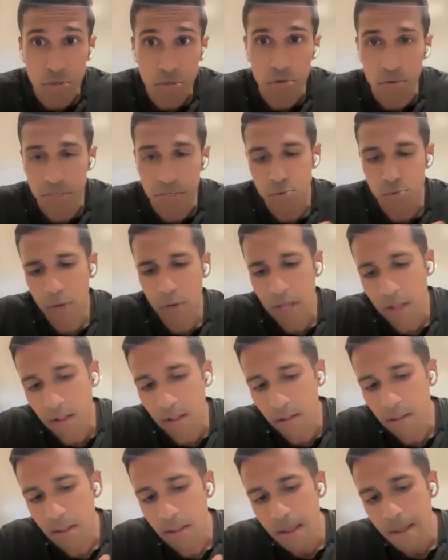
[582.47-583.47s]
do as
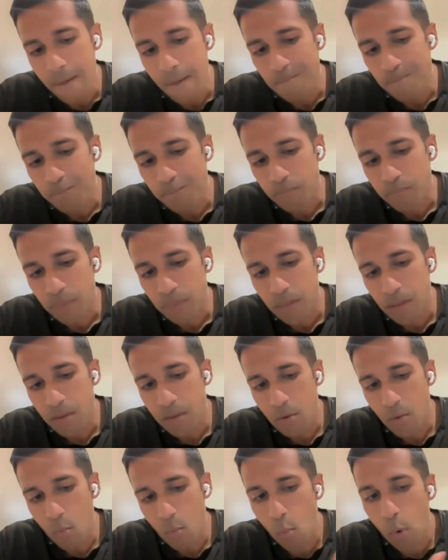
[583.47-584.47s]
well,
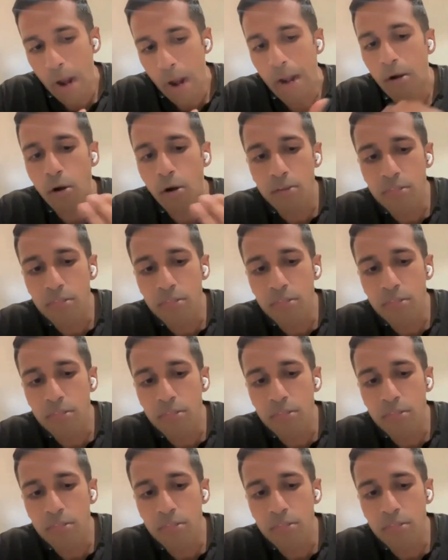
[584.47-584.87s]
where